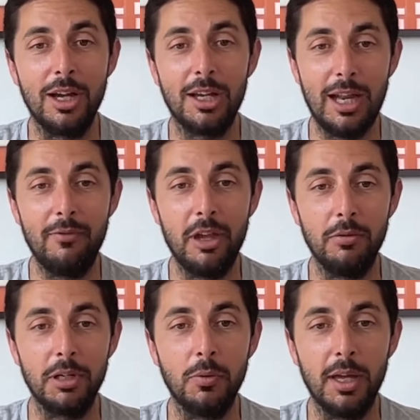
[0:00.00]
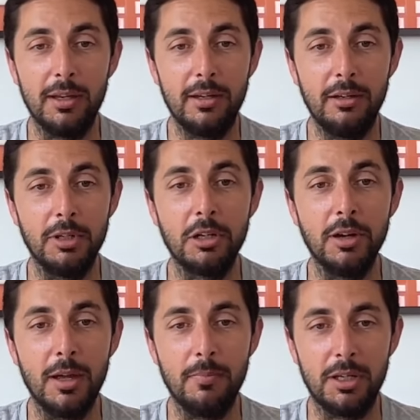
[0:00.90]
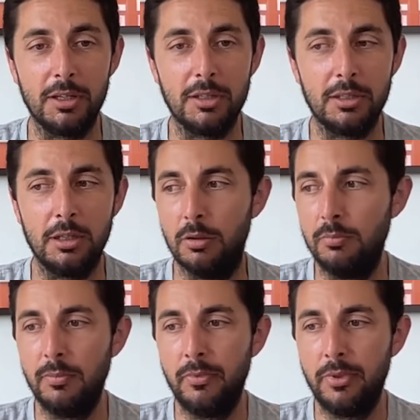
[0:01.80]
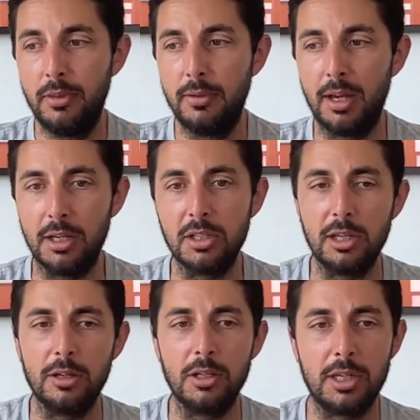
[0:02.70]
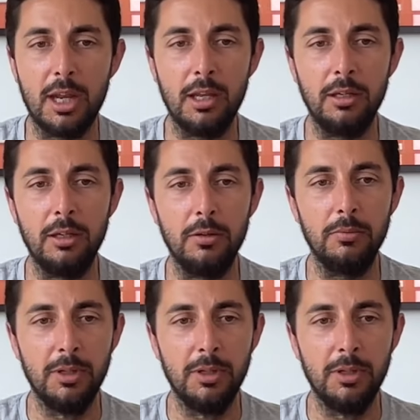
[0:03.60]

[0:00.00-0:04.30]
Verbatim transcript: not going to have that regret regret because you know I could sit here saying You know,